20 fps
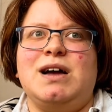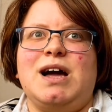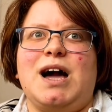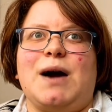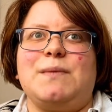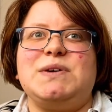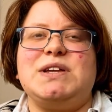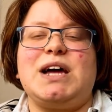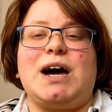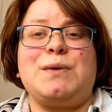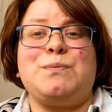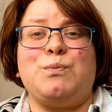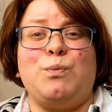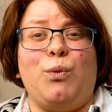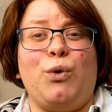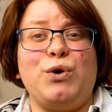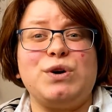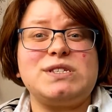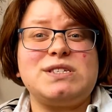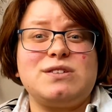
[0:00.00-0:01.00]
I mean, I'm
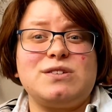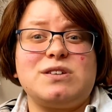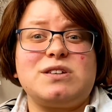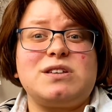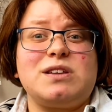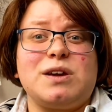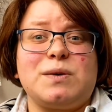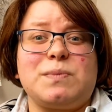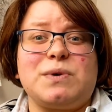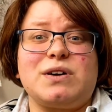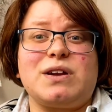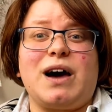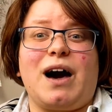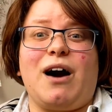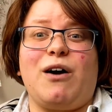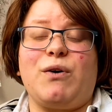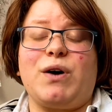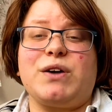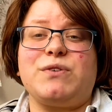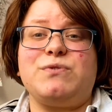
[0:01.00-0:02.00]
more certain about
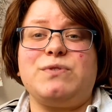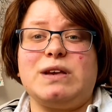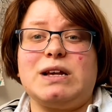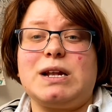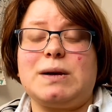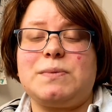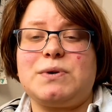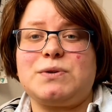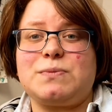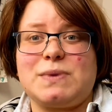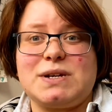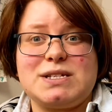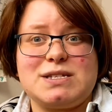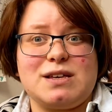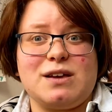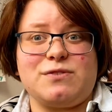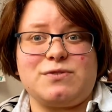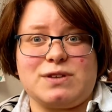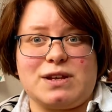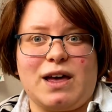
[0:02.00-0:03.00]
how I feel about
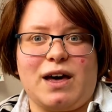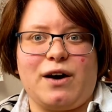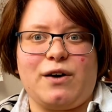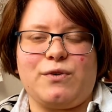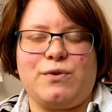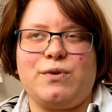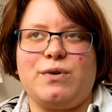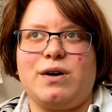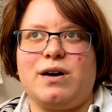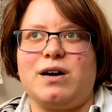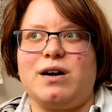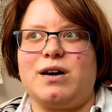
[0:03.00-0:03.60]
myself now,